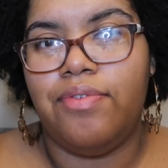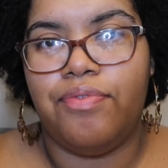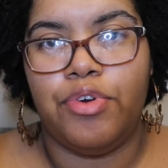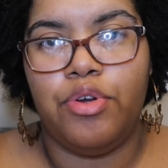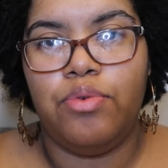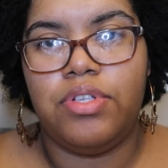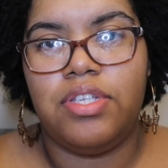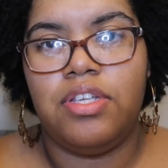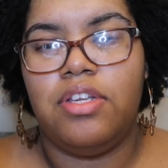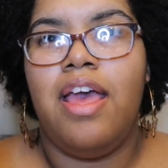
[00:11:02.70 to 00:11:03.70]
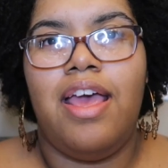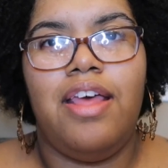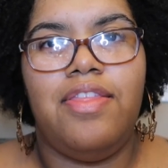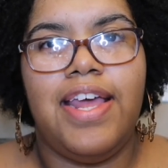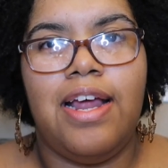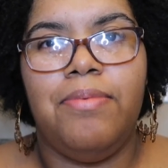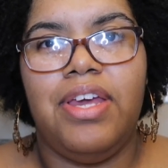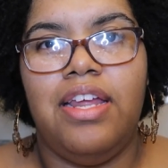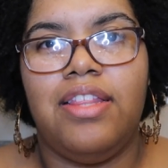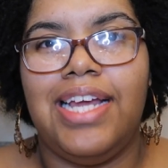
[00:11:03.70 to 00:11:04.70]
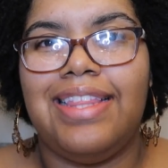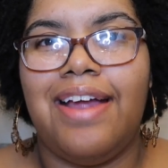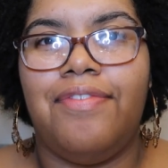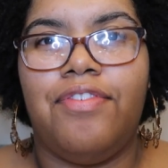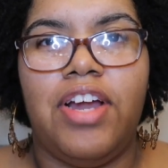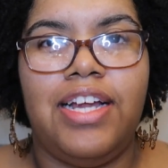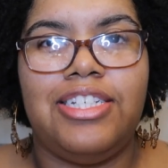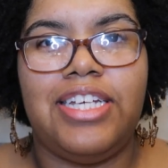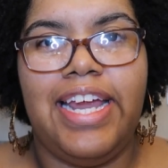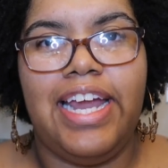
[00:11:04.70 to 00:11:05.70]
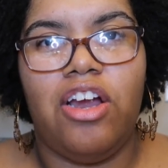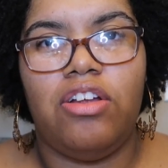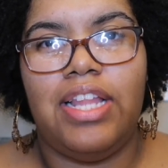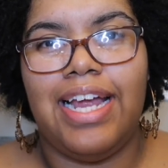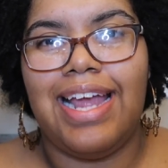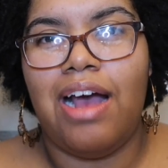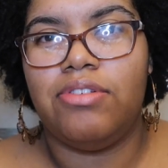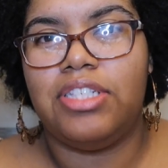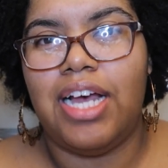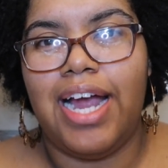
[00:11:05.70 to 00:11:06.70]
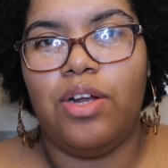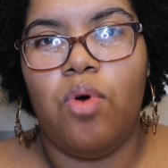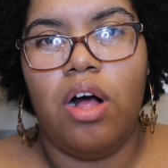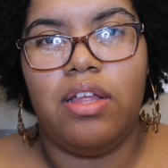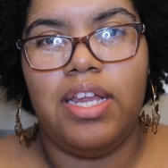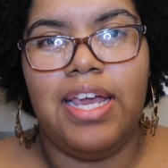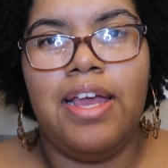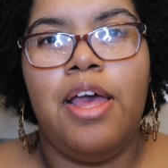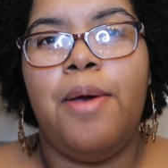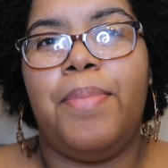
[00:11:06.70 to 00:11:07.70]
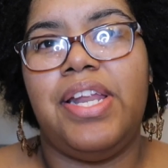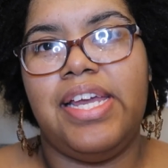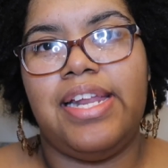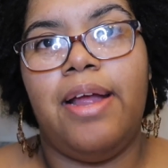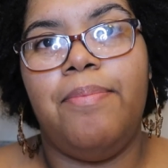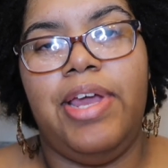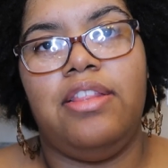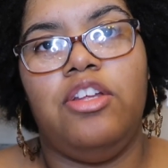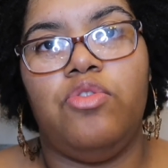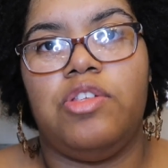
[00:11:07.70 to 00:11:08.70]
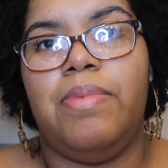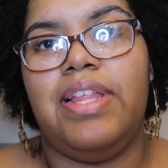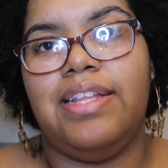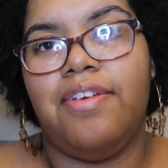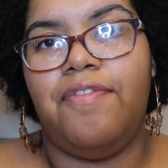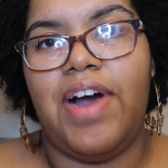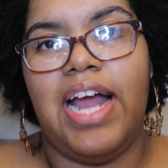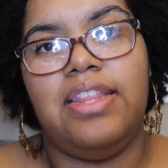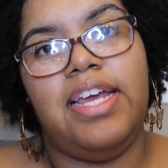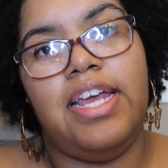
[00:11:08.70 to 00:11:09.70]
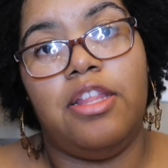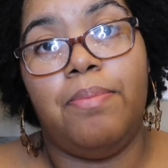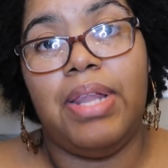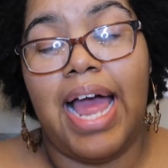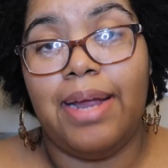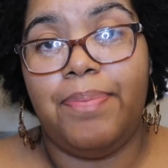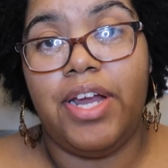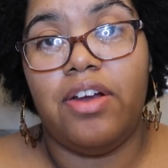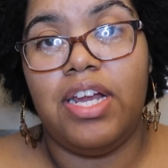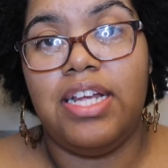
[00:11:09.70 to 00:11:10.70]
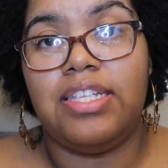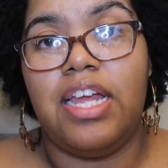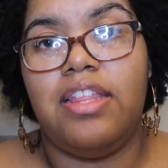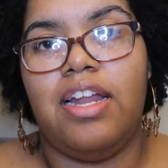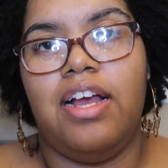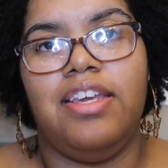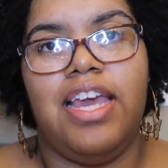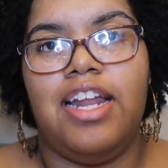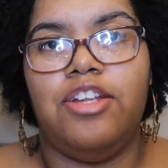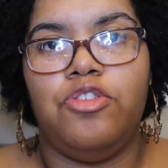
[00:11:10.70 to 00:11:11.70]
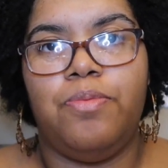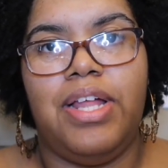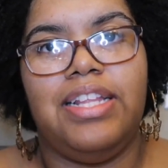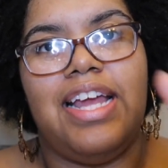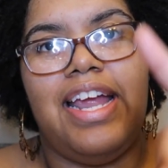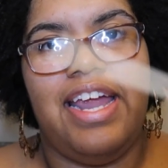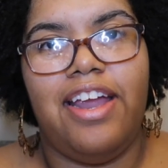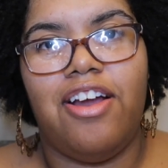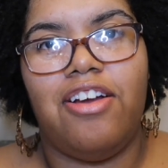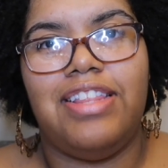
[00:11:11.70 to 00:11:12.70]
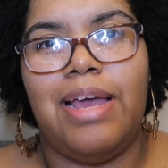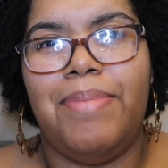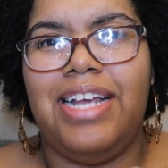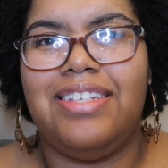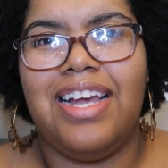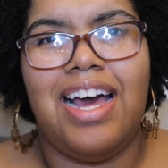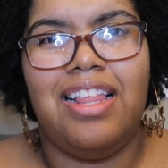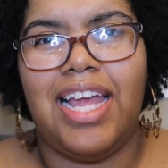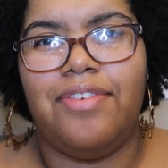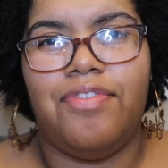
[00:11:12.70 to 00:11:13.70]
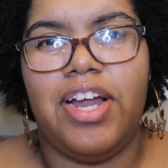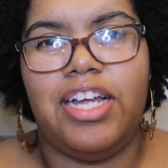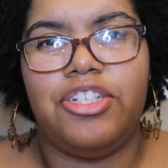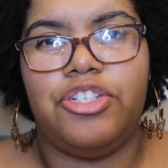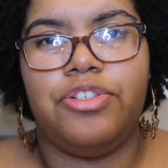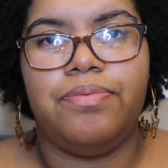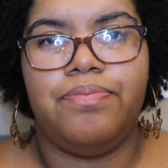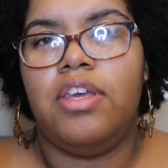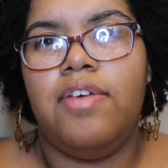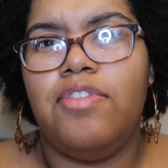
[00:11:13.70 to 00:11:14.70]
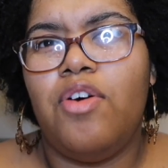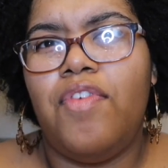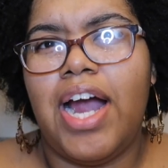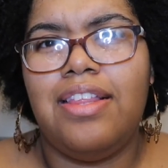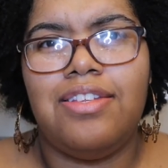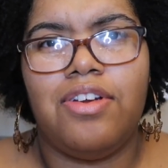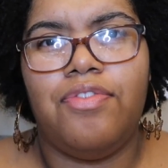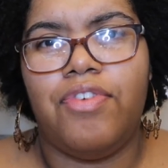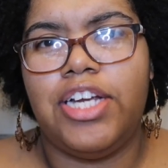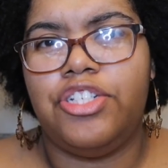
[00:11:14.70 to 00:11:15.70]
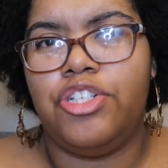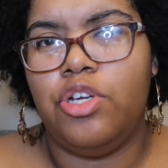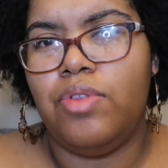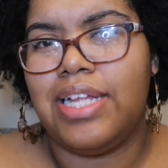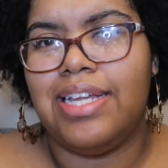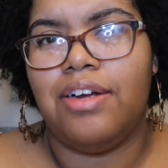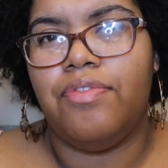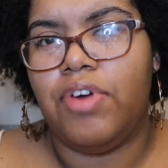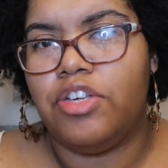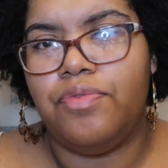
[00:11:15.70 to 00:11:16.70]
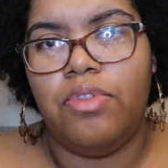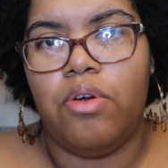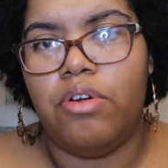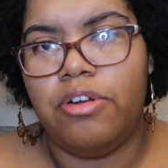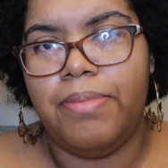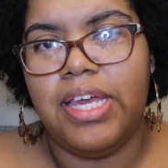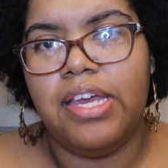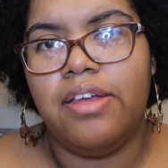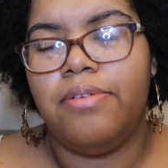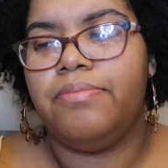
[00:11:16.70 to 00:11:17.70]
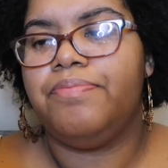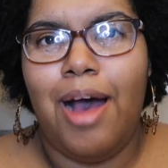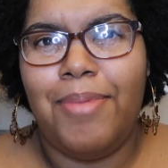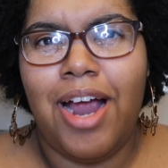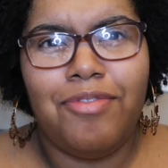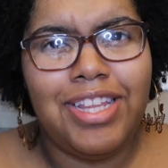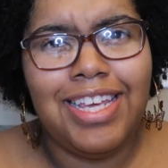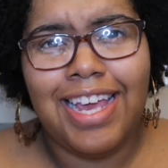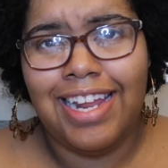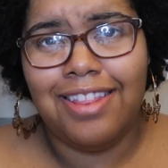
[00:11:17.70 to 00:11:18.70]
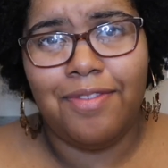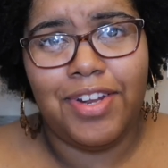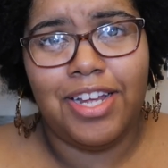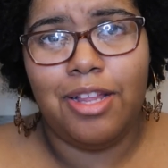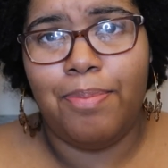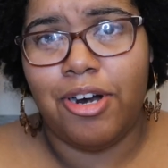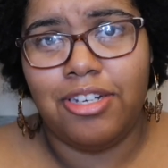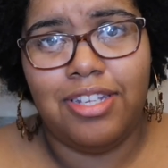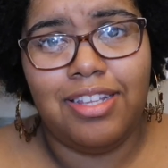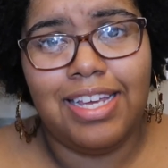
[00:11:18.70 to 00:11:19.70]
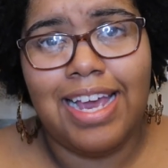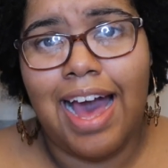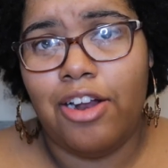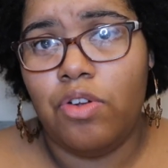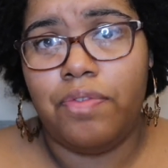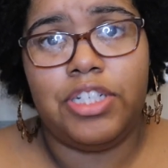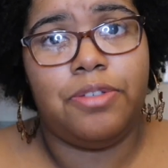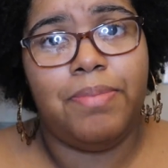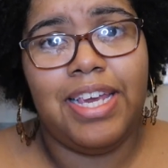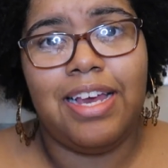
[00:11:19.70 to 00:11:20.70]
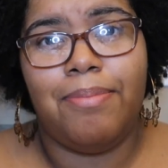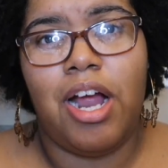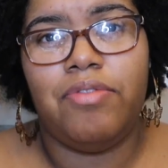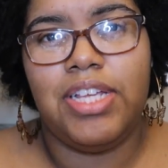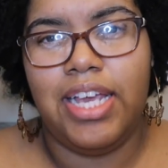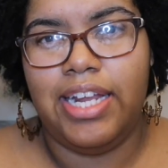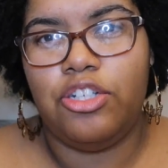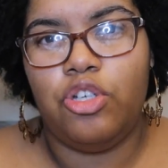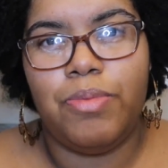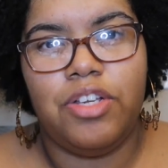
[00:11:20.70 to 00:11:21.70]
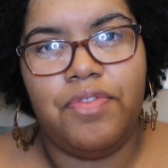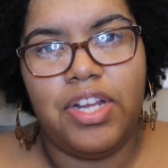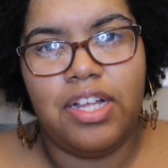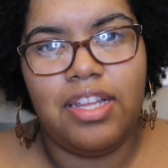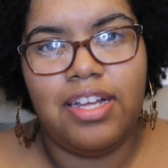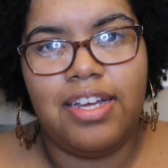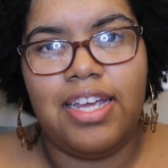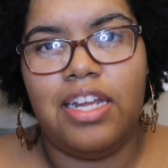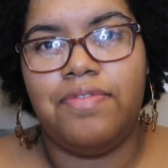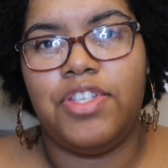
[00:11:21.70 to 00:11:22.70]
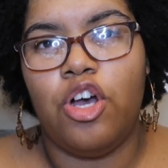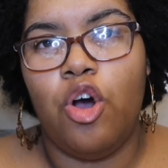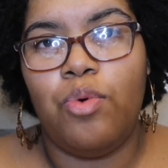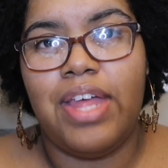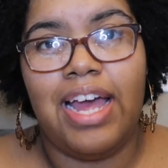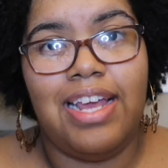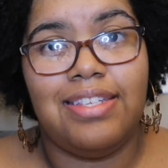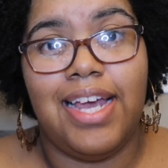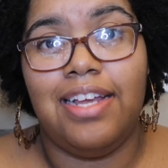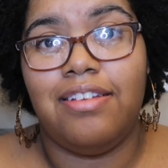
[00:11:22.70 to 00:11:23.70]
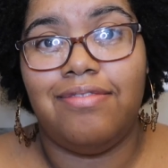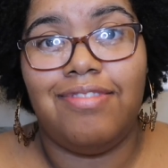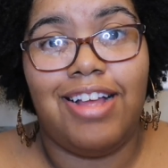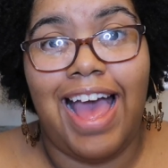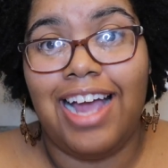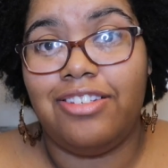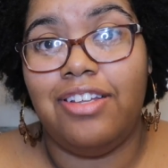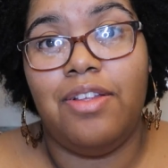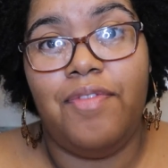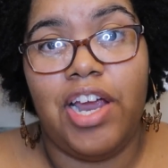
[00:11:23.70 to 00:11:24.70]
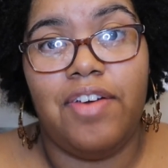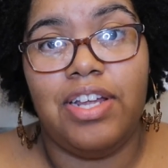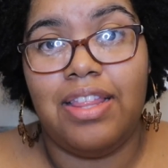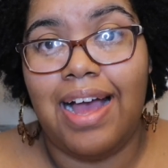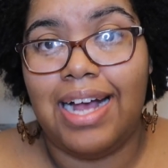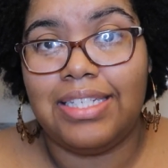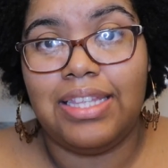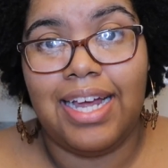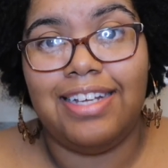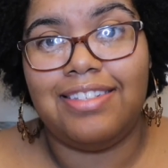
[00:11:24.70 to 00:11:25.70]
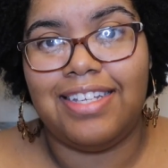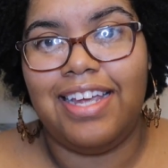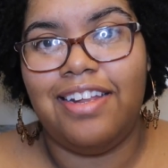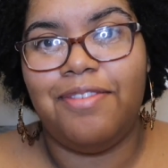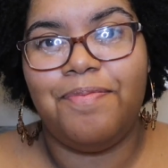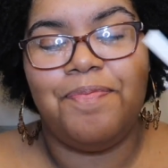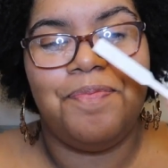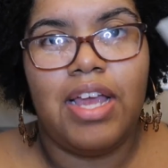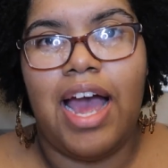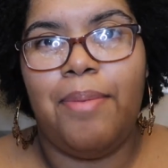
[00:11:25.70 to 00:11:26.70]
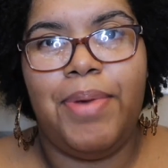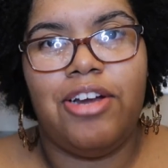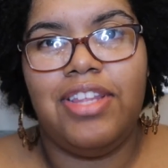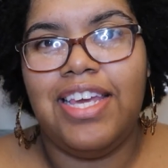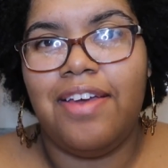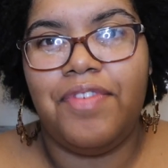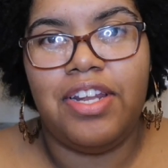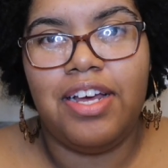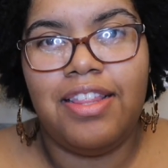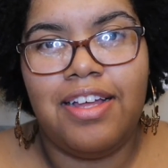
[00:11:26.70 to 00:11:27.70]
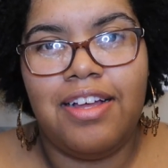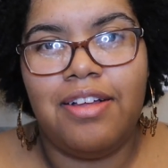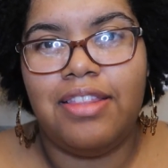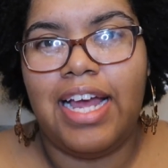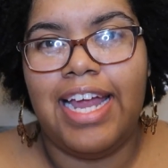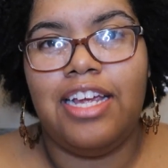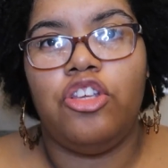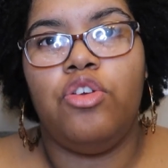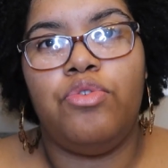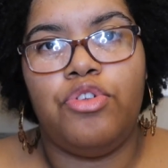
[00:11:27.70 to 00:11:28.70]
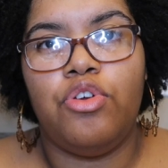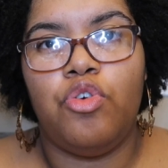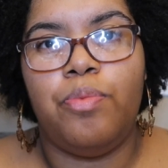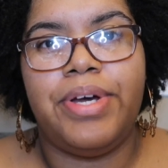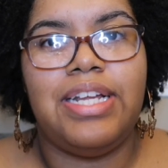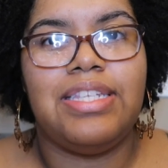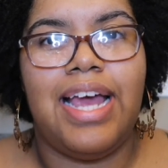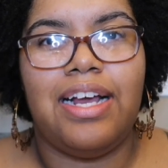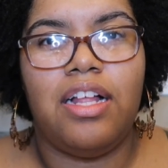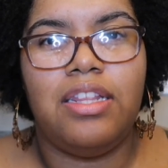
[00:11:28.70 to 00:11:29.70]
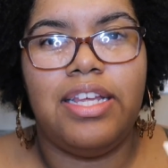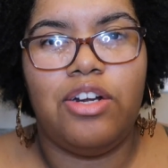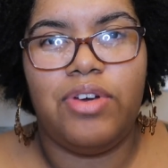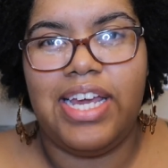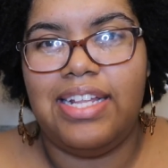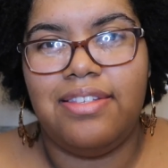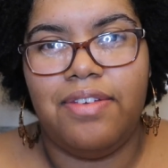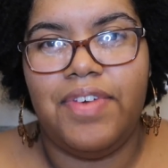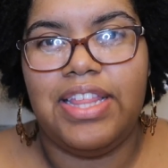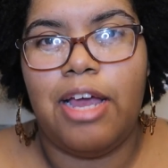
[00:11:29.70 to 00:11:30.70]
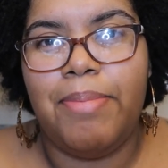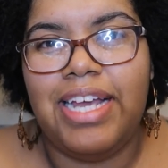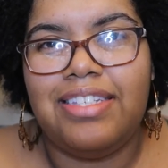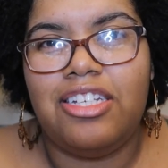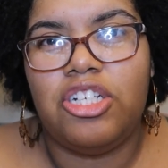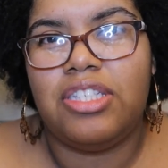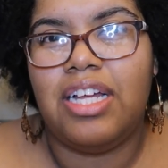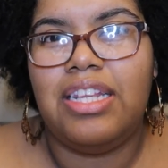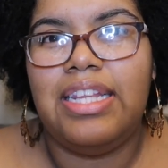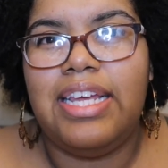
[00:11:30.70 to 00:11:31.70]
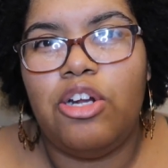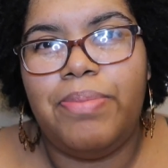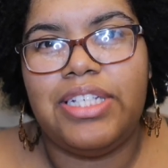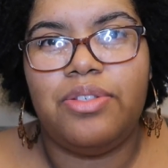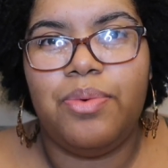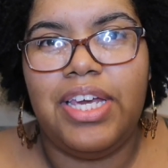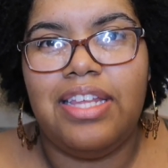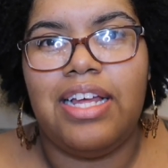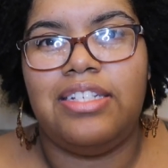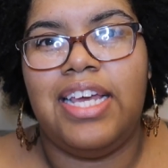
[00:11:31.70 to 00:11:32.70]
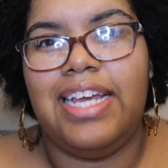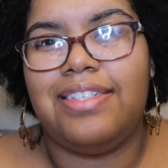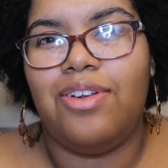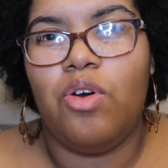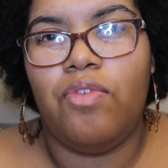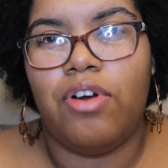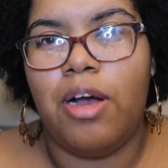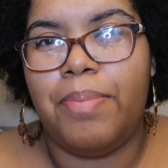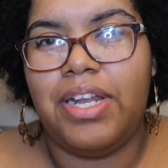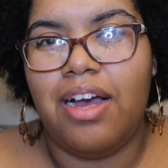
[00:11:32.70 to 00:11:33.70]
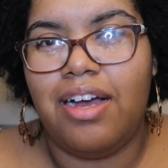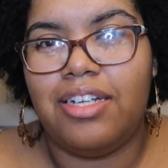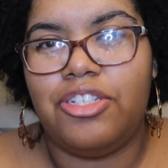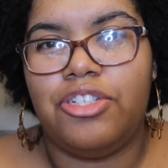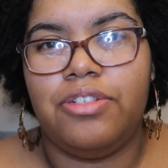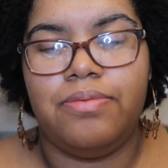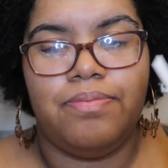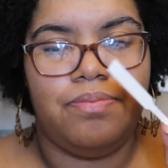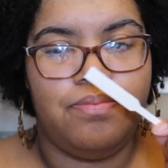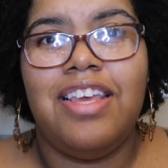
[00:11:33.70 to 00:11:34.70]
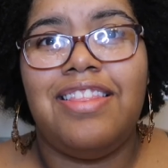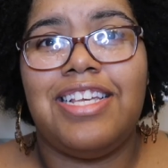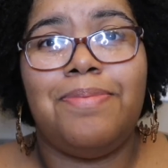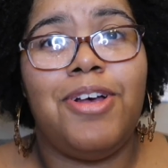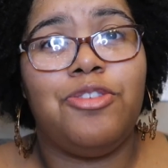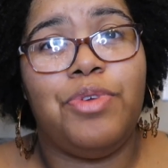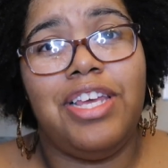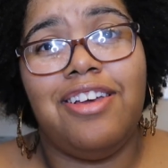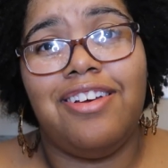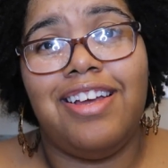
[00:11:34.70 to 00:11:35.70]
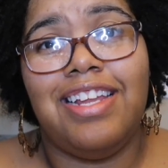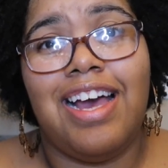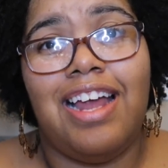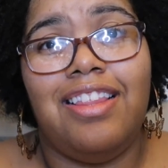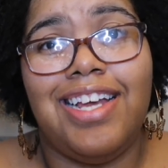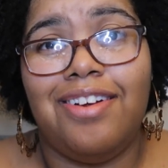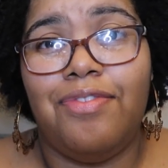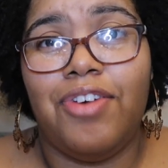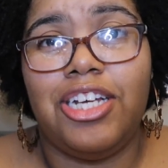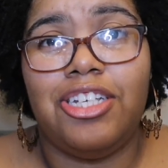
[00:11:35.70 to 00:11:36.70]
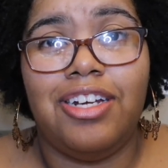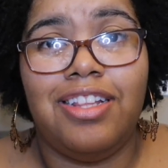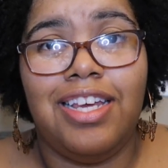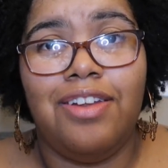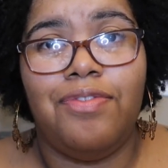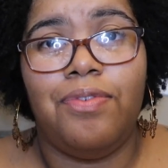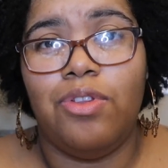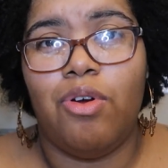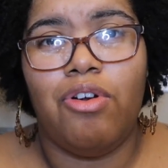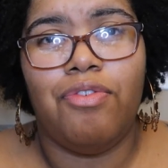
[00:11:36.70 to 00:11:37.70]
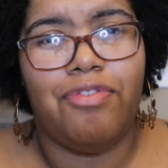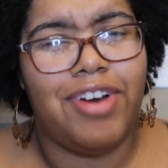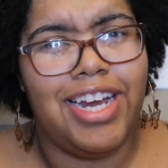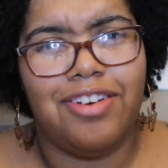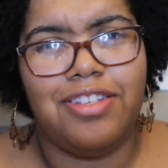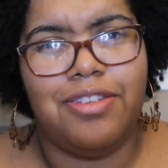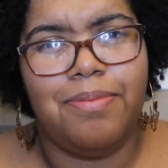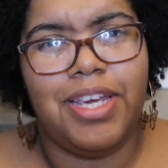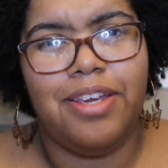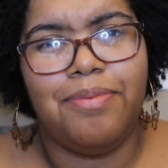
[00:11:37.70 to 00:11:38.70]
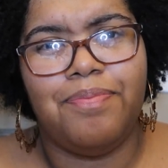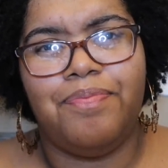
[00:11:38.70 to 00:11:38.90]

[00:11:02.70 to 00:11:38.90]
fruit. And then I'm getting like that fresh air, like outside quality. But again, I mainly do smell like the violet and the blackberries. And then again, I do smell like that air that makes it kind of like fresh. Even though violets are fresh too, that's like a fresh floral to me. I'm not really getting the vanilla personally. I don't know if it's just me. I'm not really getting too much vanilla. And if so, that is like actually the very last light scent. I barely get vanilla. Like you do, but it's like a little hints of it that makes it just a little bit sweet, that takes it over up a notch. This smells really good, kind of like a fresh and clean floral fragrance to me.